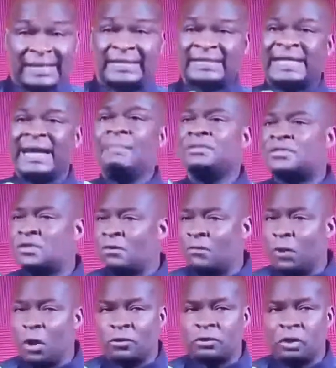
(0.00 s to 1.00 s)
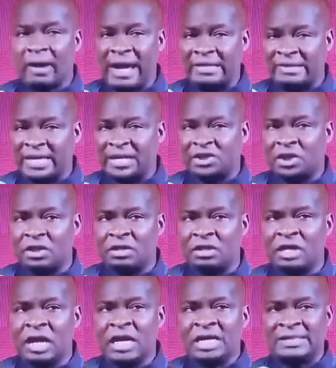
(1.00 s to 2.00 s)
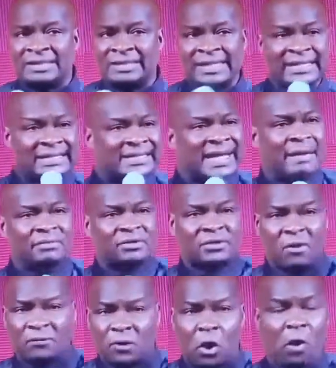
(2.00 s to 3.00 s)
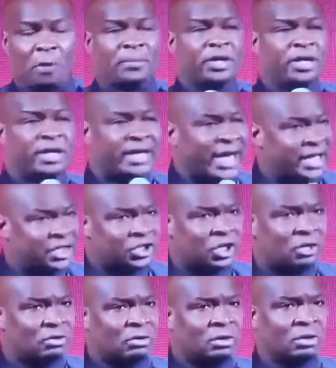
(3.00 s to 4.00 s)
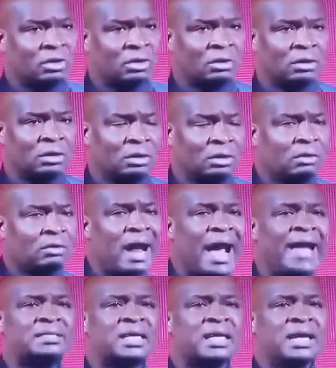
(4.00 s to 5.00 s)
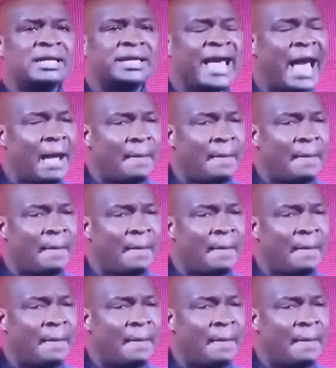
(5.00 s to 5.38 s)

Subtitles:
systems of authorization, systems of communication, right?